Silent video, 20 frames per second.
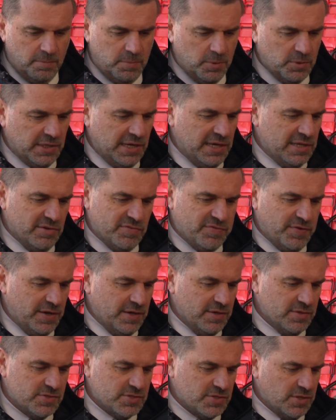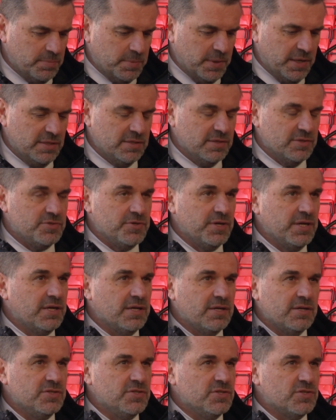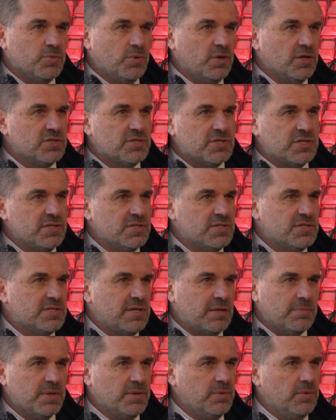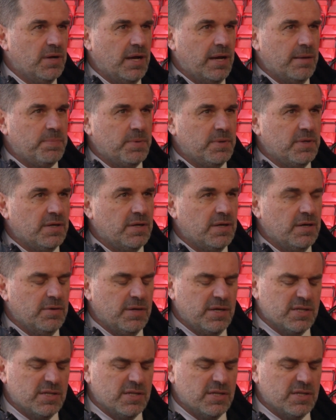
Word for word: put down your phone, stop eating and drinking, and just watch because something will happen, you know.